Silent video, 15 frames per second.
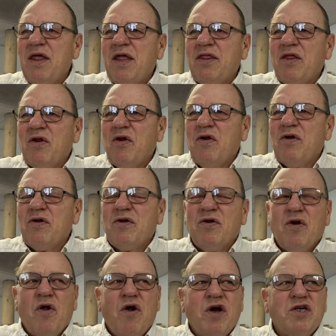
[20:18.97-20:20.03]
that the
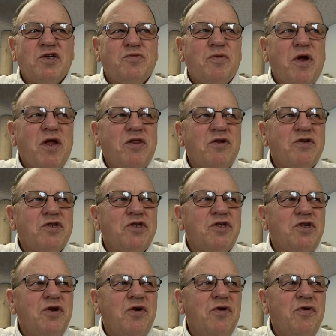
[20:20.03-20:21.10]
Lord's brothers
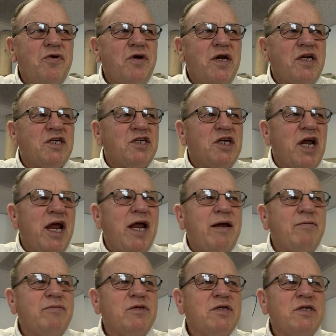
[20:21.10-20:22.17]
Jude and
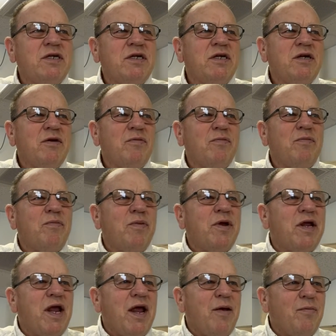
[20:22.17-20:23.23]
James
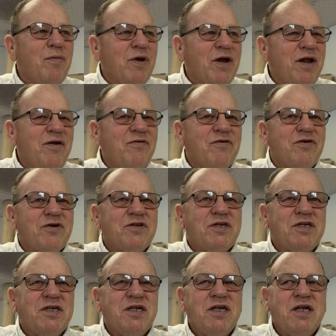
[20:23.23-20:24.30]
became
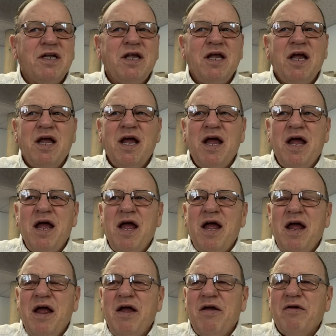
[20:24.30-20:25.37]
believers.
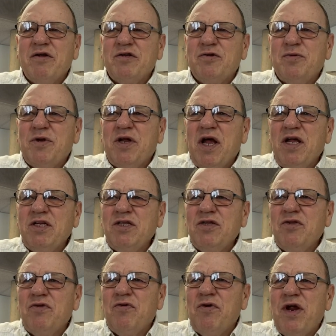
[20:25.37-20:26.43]
It was
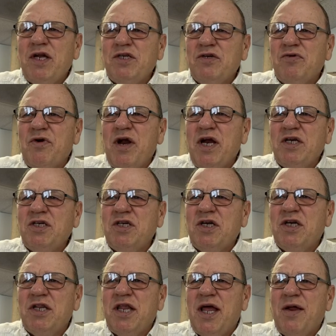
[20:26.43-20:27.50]
because of the
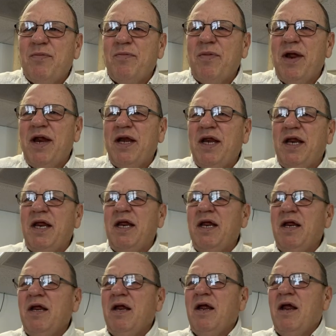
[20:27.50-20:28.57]
resurrection that
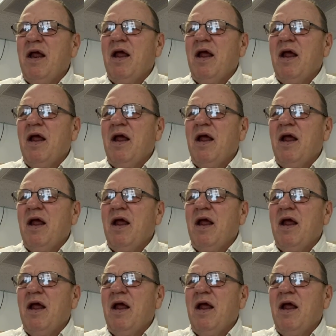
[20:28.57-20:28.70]
many